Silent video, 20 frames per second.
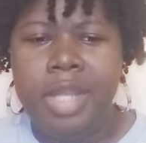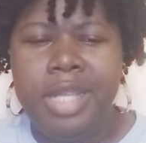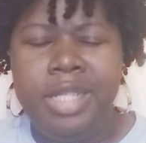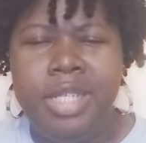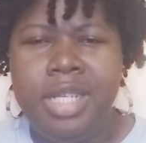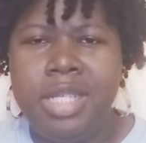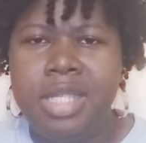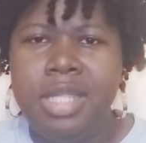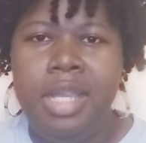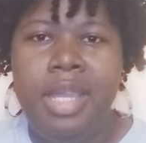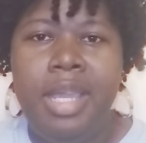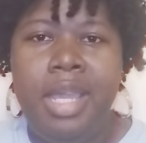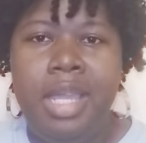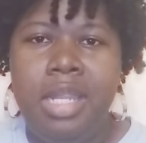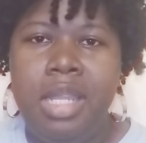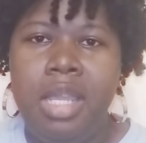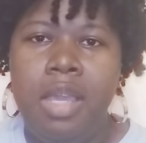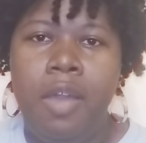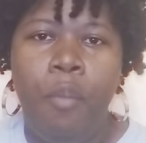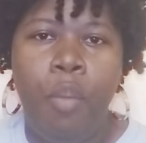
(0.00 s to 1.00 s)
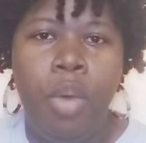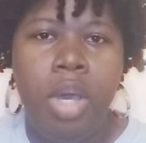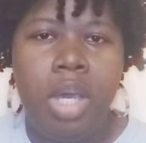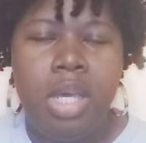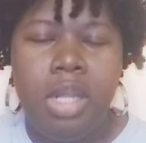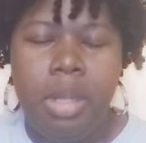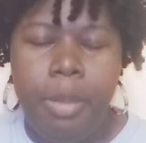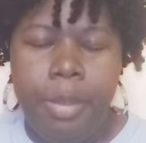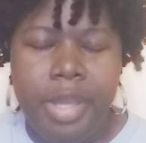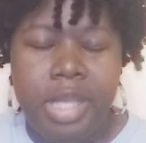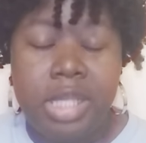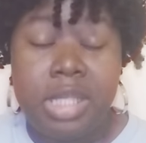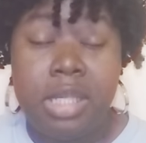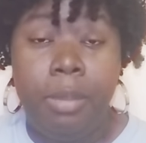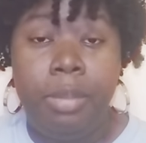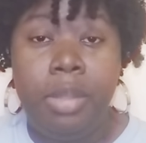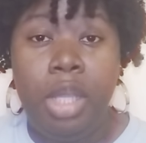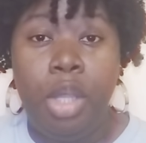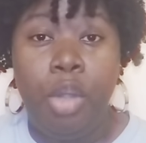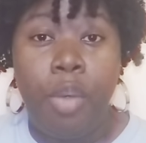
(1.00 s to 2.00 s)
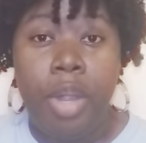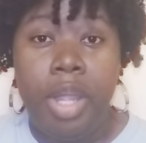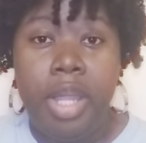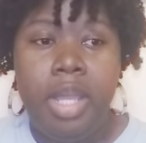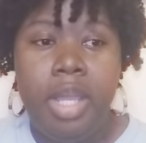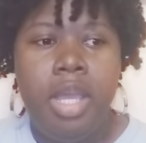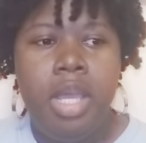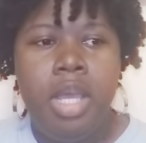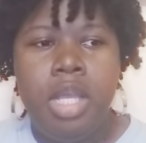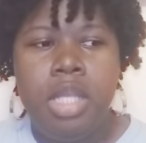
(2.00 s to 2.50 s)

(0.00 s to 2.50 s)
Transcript: just the ending of what could have been something great.